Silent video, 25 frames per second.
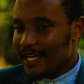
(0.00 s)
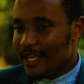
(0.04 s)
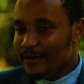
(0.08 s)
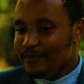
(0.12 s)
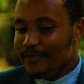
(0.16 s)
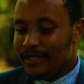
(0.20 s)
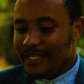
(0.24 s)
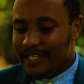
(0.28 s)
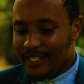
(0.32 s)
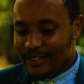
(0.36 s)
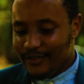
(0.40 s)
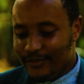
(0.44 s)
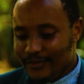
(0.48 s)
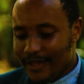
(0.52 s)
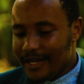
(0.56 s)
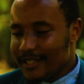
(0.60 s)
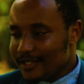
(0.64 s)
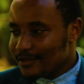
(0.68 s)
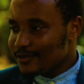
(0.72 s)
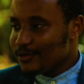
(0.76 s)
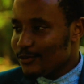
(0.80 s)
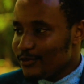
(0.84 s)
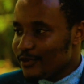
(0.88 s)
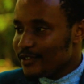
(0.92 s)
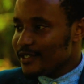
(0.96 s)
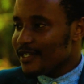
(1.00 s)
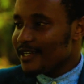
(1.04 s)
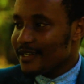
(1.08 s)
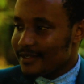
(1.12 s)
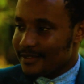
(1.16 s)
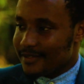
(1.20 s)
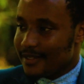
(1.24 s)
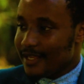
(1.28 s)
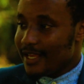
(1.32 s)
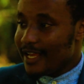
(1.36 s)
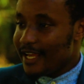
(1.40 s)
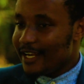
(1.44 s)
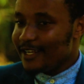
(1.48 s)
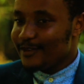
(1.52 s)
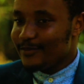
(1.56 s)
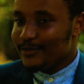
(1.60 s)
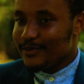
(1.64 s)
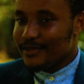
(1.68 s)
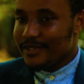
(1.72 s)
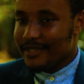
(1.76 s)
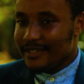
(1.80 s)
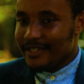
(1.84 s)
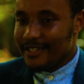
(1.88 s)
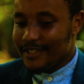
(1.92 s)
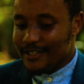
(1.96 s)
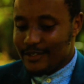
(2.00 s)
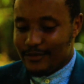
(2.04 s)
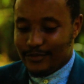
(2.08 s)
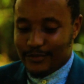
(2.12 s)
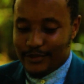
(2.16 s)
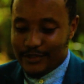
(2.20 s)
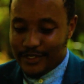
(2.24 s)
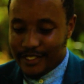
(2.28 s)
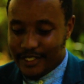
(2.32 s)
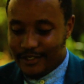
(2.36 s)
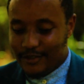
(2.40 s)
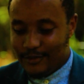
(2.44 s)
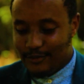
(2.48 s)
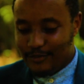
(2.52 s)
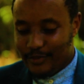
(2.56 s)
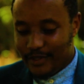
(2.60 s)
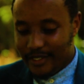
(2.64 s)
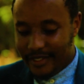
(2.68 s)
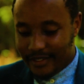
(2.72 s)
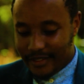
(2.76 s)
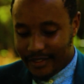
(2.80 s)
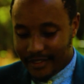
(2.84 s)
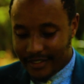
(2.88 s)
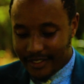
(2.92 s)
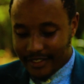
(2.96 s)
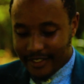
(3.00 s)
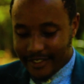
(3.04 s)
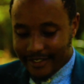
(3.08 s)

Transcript: I believe that's what has helped and attributed to me